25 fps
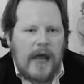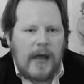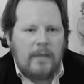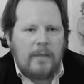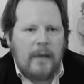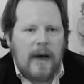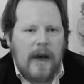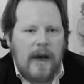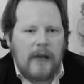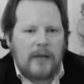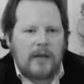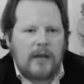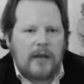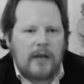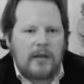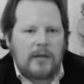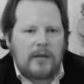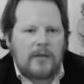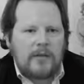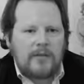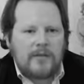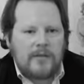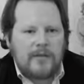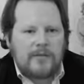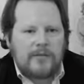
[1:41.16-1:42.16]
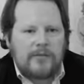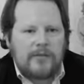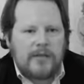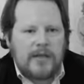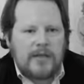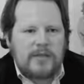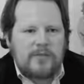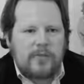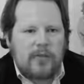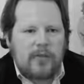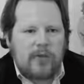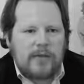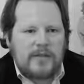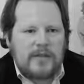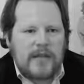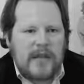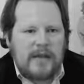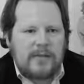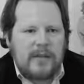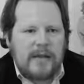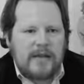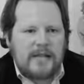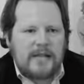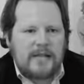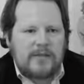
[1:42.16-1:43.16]
a man lauded for his
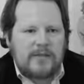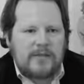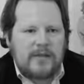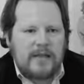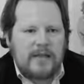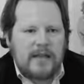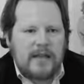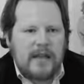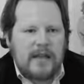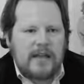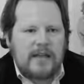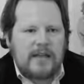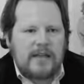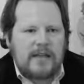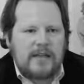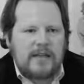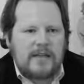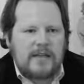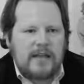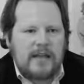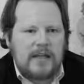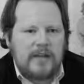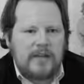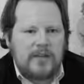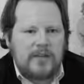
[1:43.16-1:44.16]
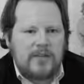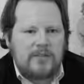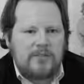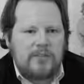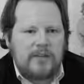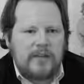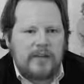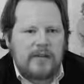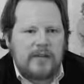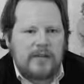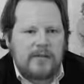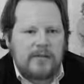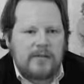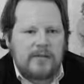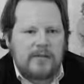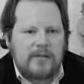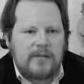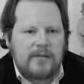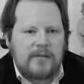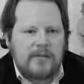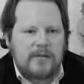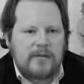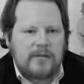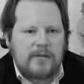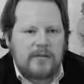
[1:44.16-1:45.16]
wartime activity and continued
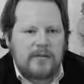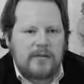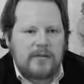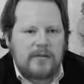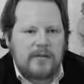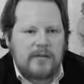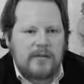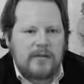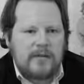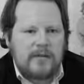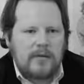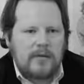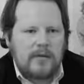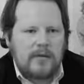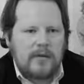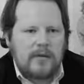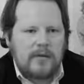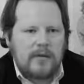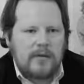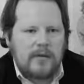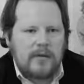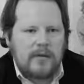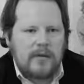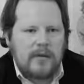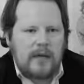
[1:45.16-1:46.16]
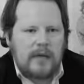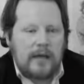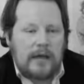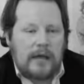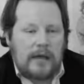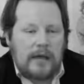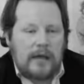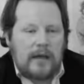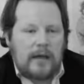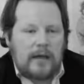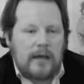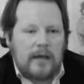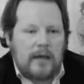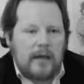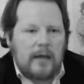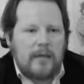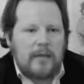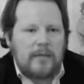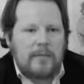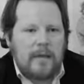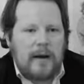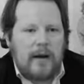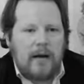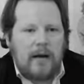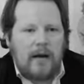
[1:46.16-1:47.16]
brilliance. In
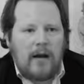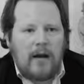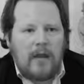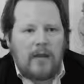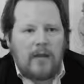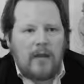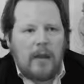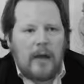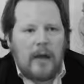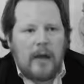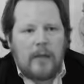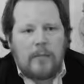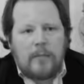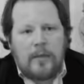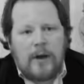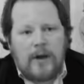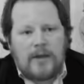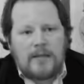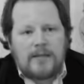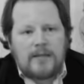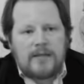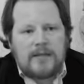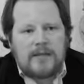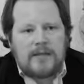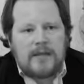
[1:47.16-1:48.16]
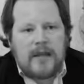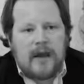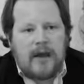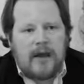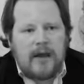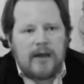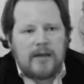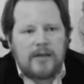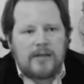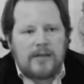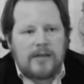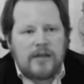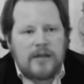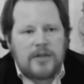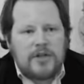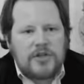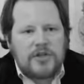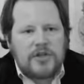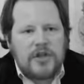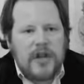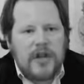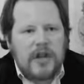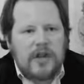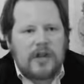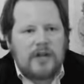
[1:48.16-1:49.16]
another parallel, Preston's character is
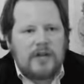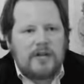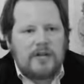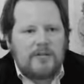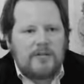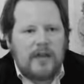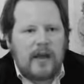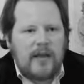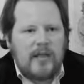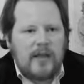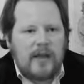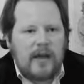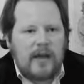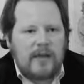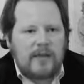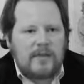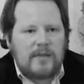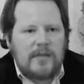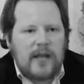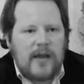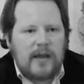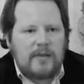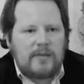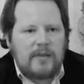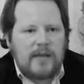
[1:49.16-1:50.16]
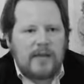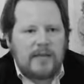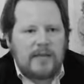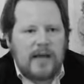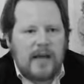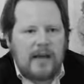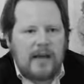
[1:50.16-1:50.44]
shaken by the untimely